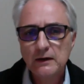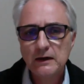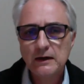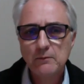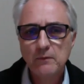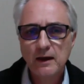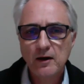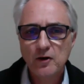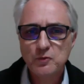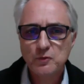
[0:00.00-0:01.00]
And
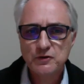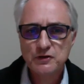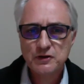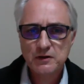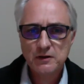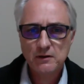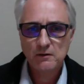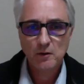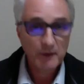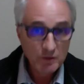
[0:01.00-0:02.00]
I just want to see,
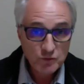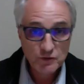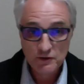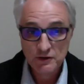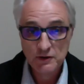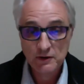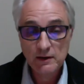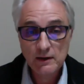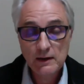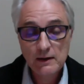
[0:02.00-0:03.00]
and I'll be interested to
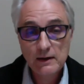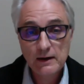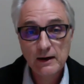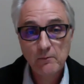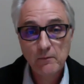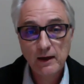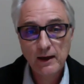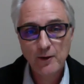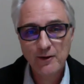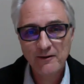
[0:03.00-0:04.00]
see
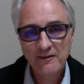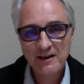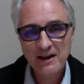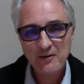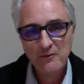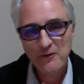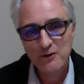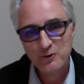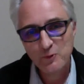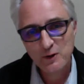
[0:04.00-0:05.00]
how the various